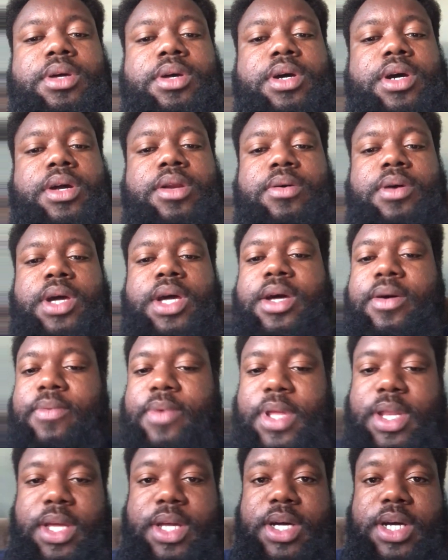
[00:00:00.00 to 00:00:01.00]
I don't have
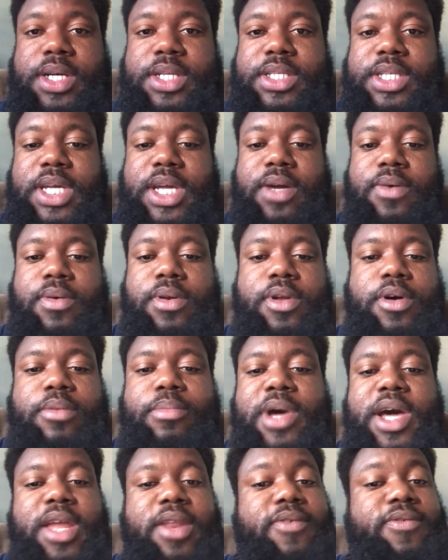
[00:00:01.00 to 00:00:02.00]
any contact with
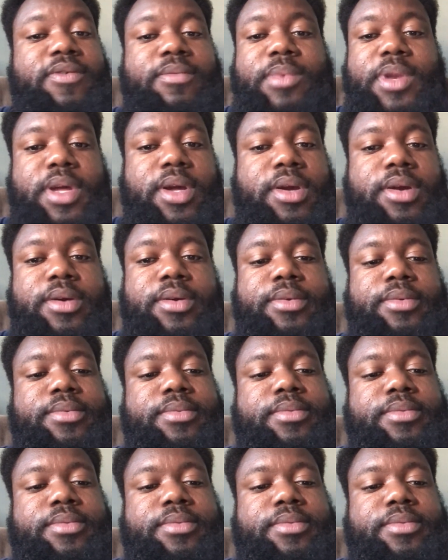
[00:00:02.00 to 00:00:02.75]
nobody from there.